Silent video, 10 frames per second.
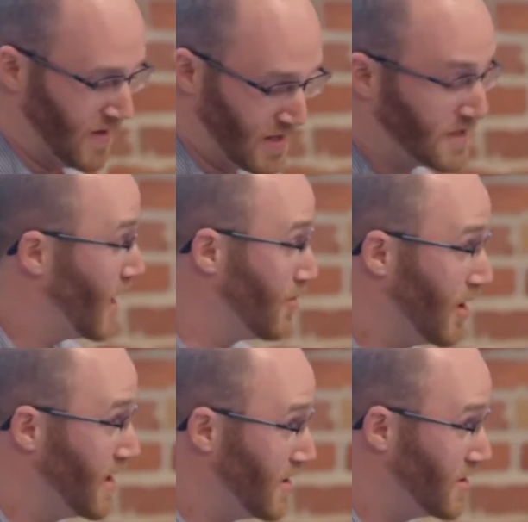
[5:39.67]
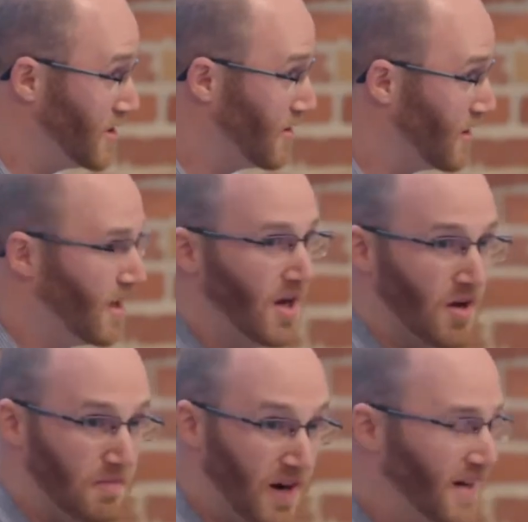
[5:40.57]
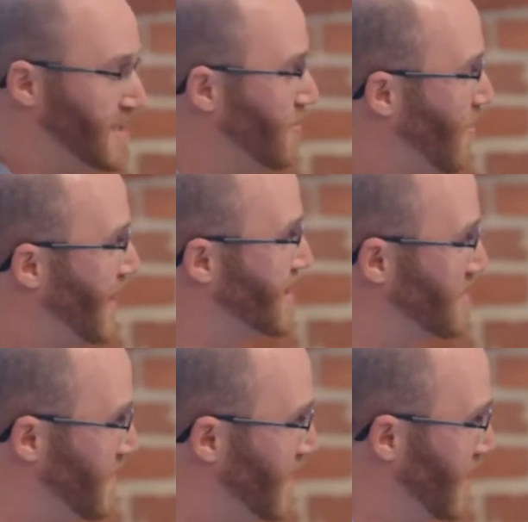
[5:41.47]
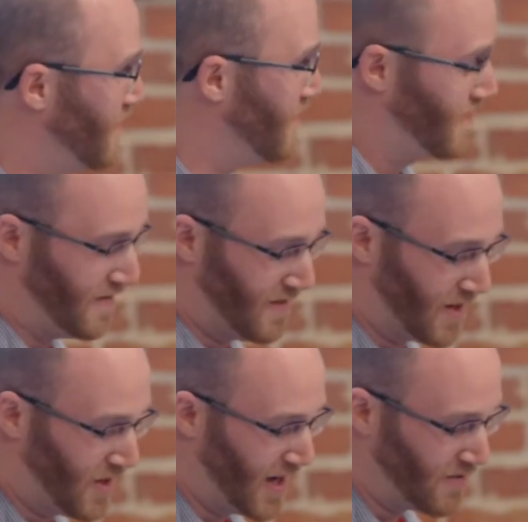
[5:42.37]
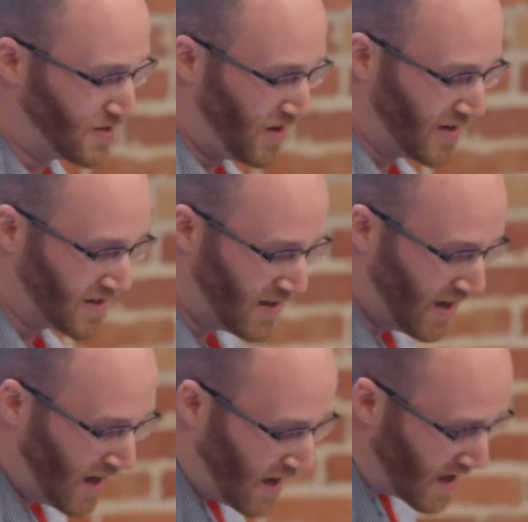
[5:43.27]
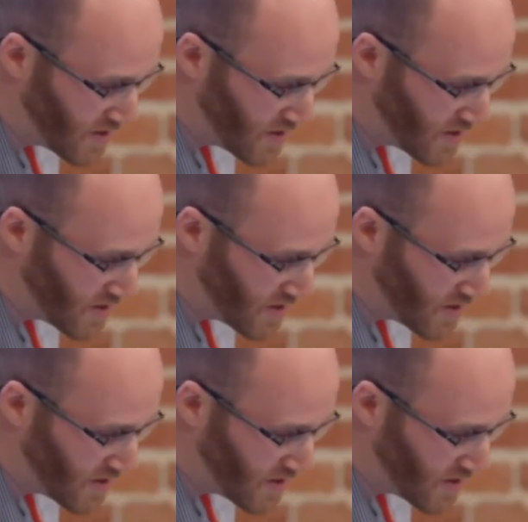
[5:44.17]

it's a terrible idea, don't do it. But it's a way to speed up the client response. And so